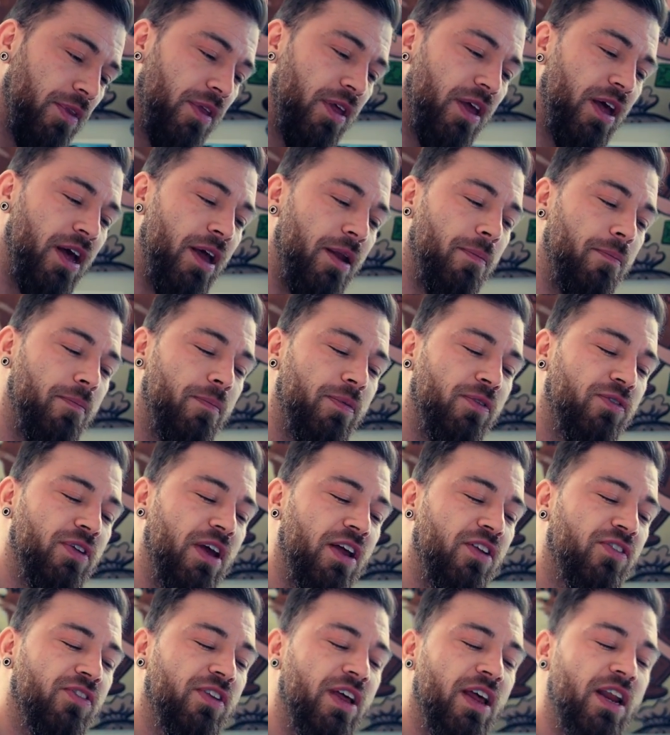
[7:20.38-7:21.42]
And
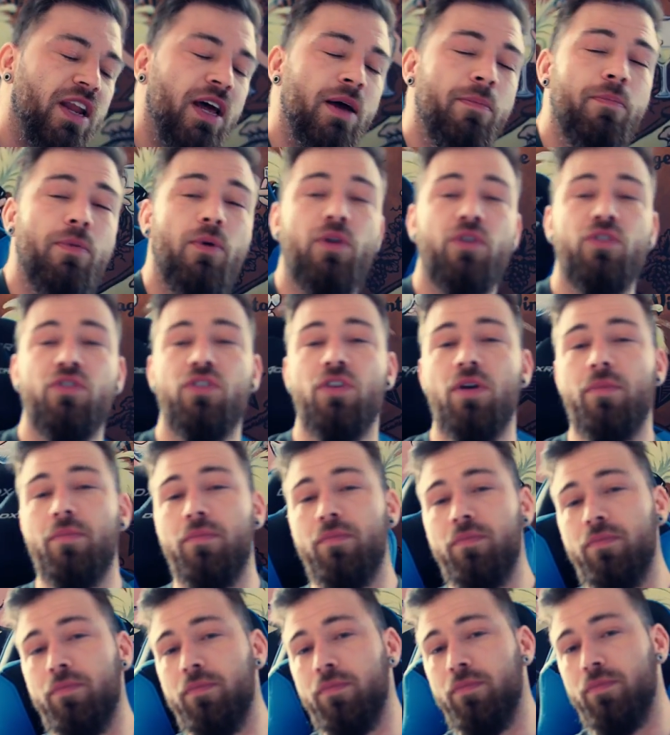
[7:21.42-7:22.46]
besides that, I bought
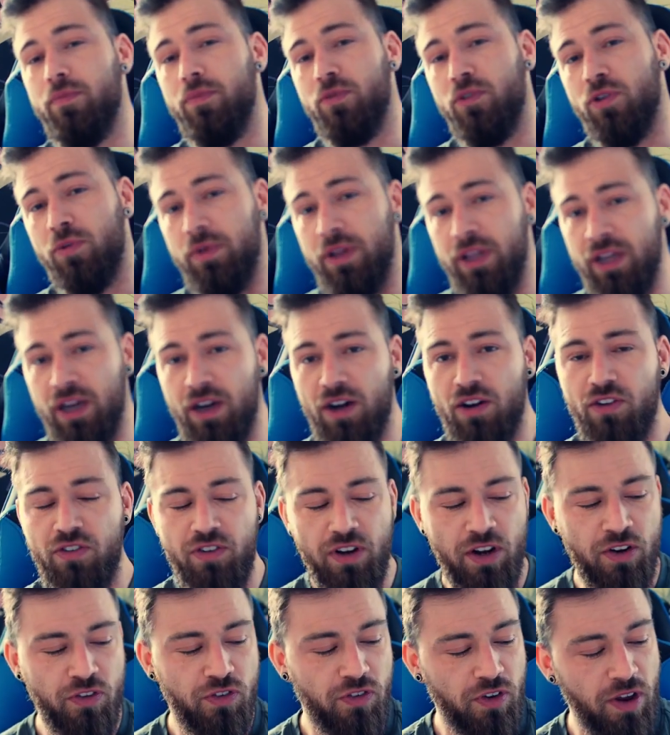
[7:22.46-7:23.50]
some
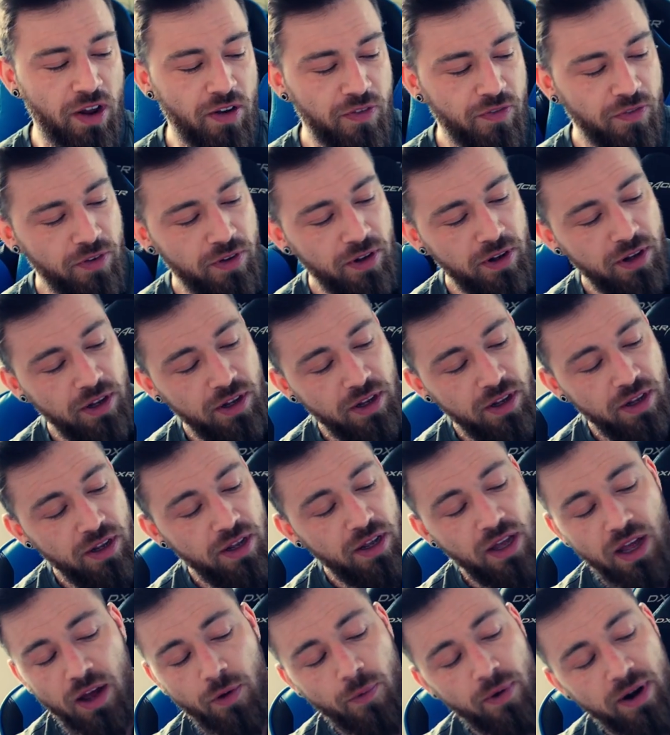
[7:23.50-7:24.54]
needles and stuff.
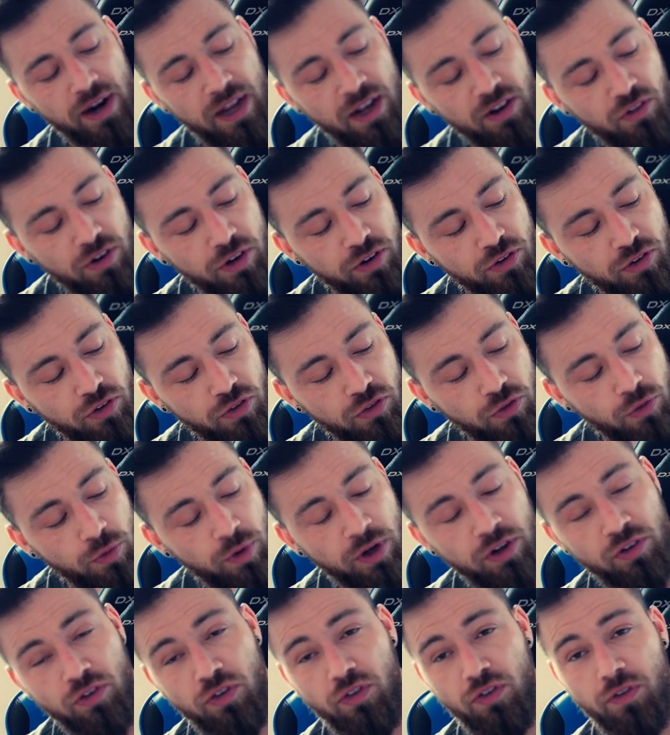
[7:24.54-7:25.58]
And what I actually just
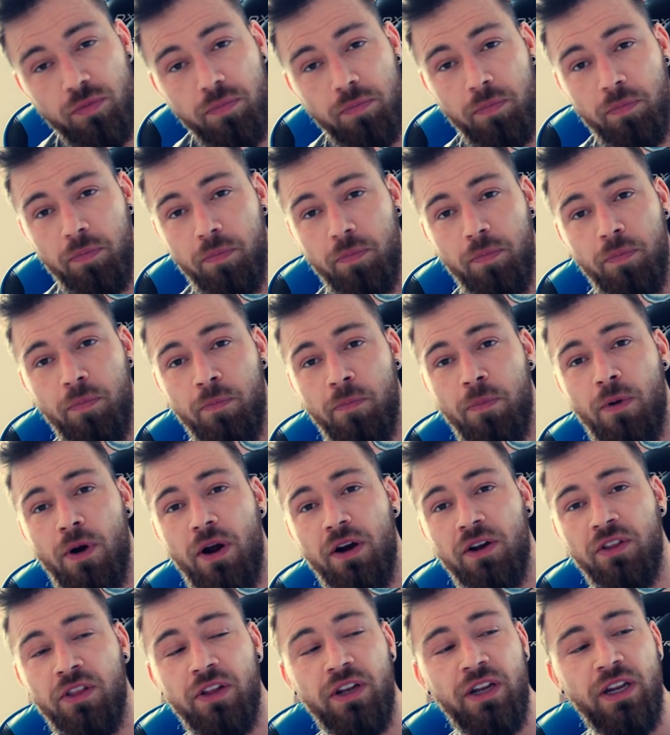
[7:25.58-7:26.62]
do, I just
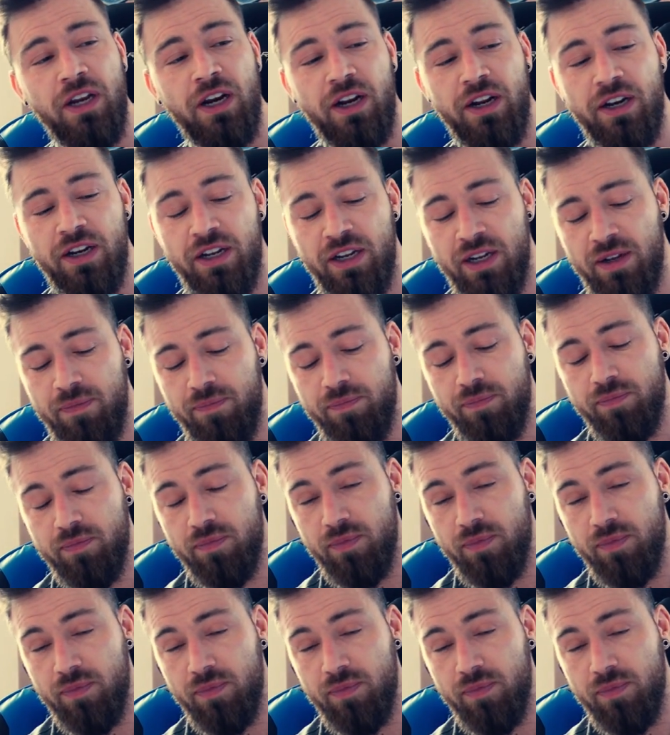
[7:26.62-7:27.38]
plug the needle in here.